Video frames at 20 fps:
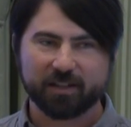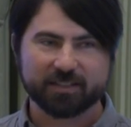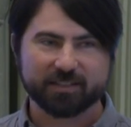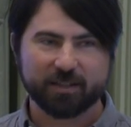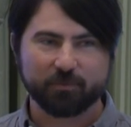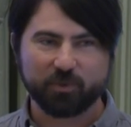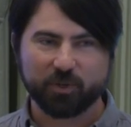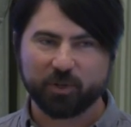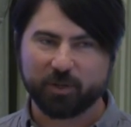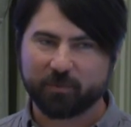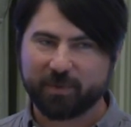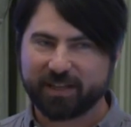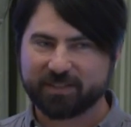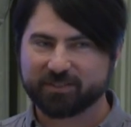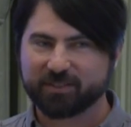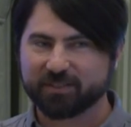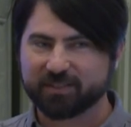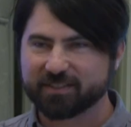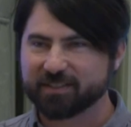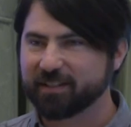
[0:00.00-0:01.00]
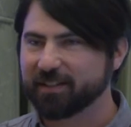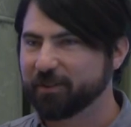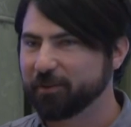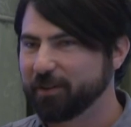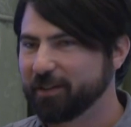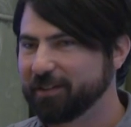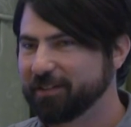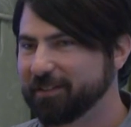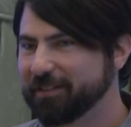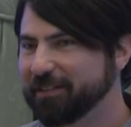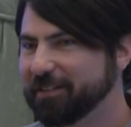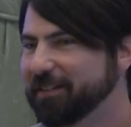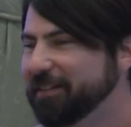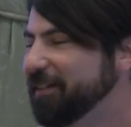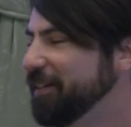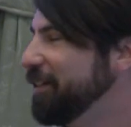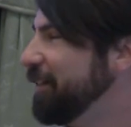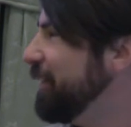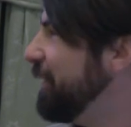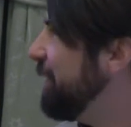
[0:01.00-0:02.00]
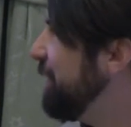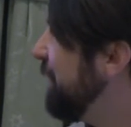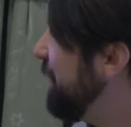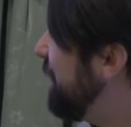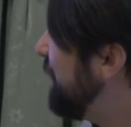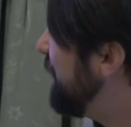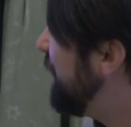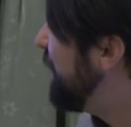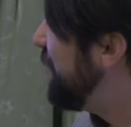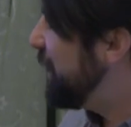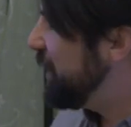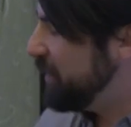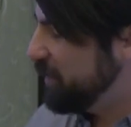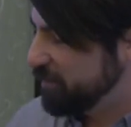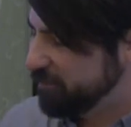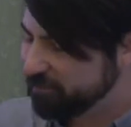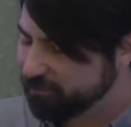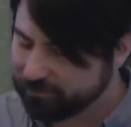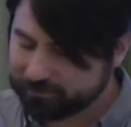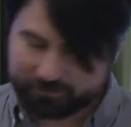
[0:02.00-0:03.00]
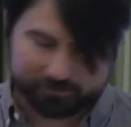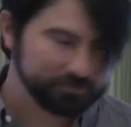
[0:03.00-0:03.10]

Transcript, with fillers: because I'm doing masterless anyway. Um,